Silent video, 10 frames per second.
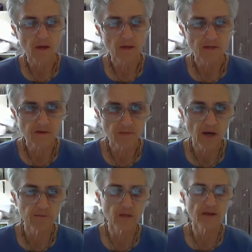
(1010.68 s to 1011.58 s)

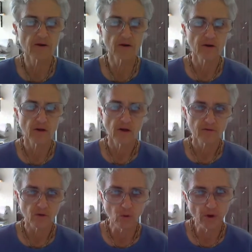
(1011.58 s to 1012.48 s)
Sometime later,
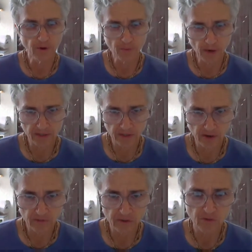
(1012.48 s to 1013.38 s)
the lawyer brought
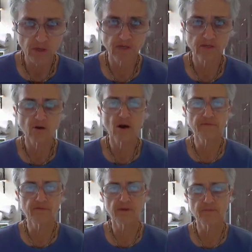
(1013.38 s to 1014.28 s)
several sweets and
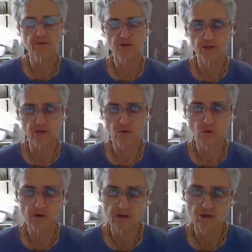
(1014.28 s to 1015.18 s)
offered them to Srila
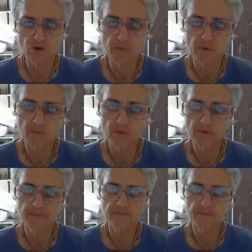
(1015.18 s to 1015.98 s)
Gaura-kisora Prabhu.